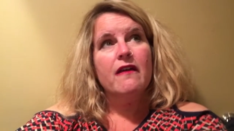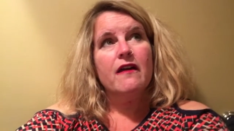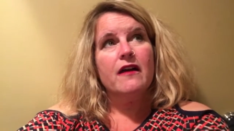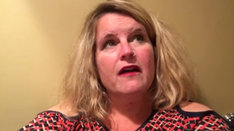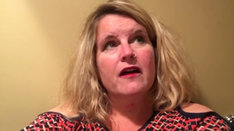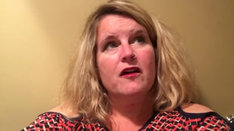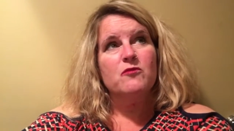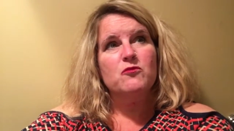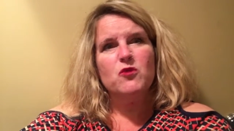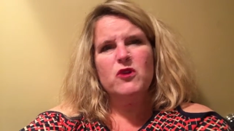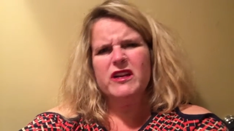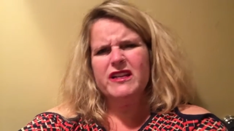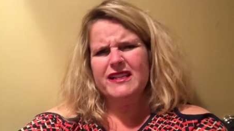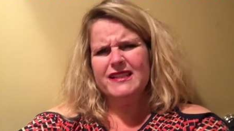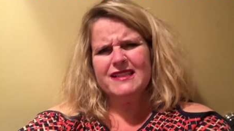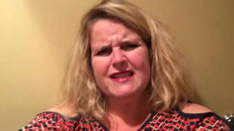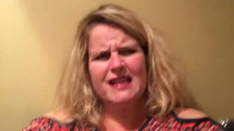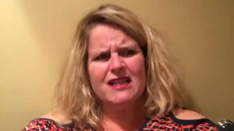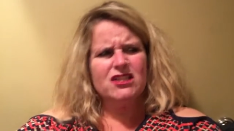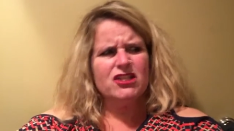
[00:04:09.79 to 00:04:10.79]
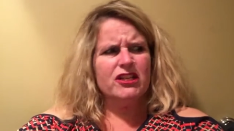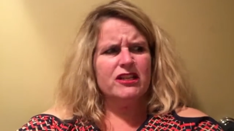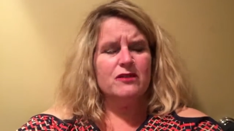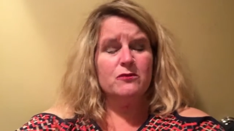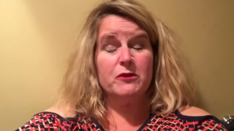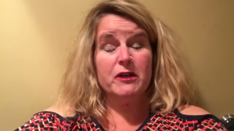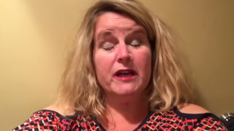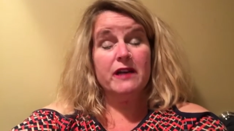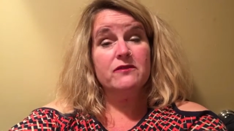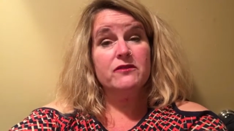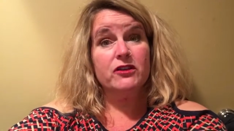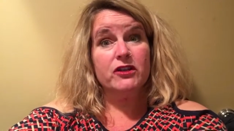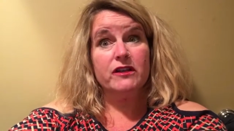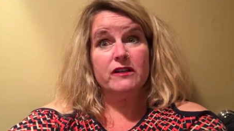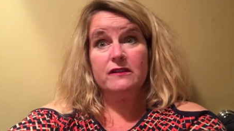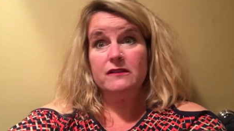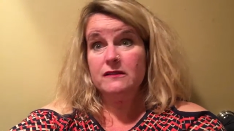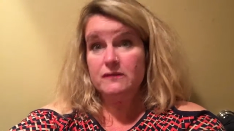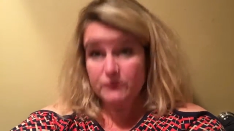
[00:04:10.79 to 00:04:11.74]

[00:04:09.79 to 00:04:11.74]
wanting attention, whatever.